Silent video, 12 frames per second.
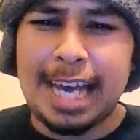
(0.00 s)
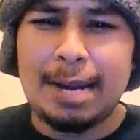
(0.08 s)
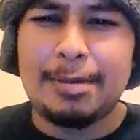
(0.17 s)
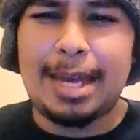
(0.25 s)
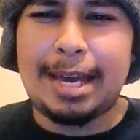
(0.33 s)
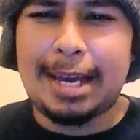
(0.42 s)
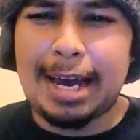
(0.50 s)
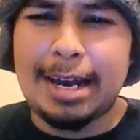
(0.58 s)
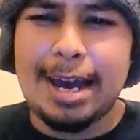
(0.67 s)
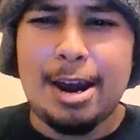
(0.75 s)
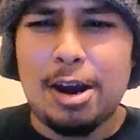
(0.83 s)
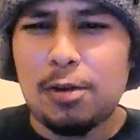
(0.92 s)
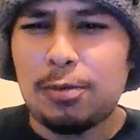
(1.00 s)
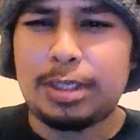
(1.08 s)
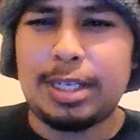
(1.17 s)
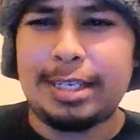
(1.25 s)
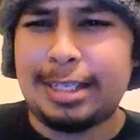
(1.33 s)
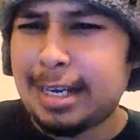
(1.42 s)
anime that kind of aired
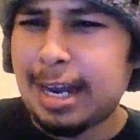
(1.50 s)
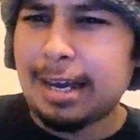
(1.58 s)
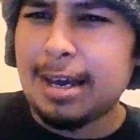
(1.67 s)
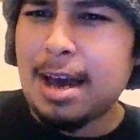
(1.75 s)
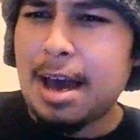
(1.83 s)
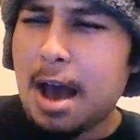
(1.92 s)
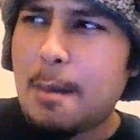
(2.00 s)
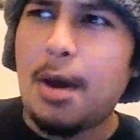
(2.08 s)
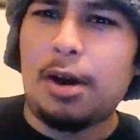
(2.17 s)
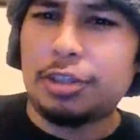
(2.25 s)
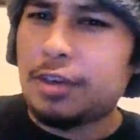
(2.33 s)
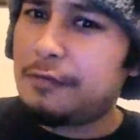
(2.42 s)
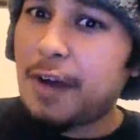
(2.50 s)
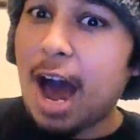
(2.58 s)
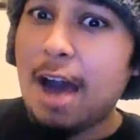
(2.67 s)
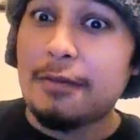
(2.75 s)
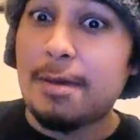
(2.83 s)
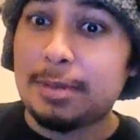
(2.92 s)
did like about
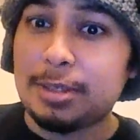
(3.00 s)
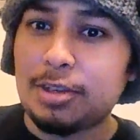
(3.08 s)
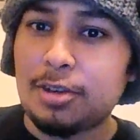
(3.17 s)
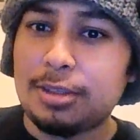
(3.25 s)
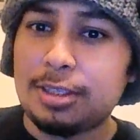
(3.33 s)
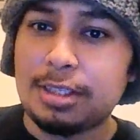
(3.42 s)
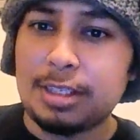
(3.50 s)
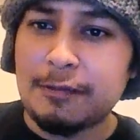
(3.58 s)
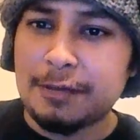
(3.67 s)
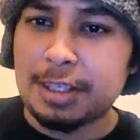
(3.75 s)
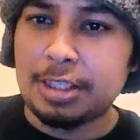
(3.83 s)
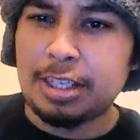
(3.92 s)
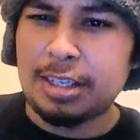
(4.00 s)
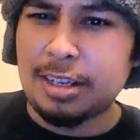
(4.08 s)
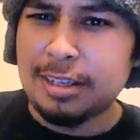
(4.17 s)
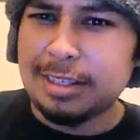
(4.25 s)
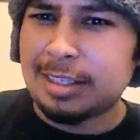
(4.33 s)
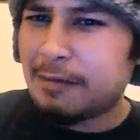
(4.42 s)
105 episodes and stuff and such like
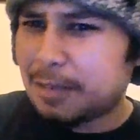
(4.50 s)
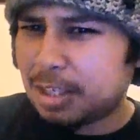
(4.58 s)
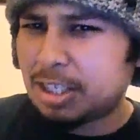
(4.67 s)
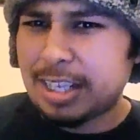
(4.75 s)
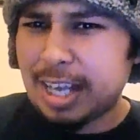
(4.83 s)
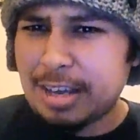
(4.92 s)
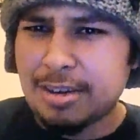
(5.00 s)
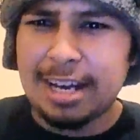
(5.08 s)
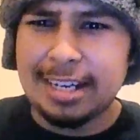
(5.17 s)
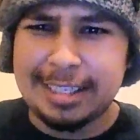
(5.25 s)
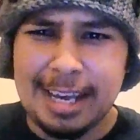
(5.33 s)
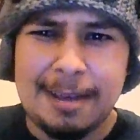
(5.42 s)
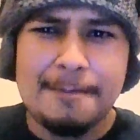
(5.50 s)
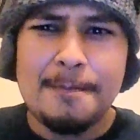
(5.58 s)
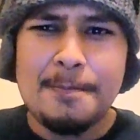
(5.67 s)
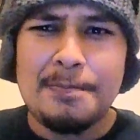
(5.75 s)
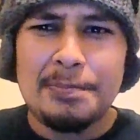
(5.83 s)
that. You kind of say.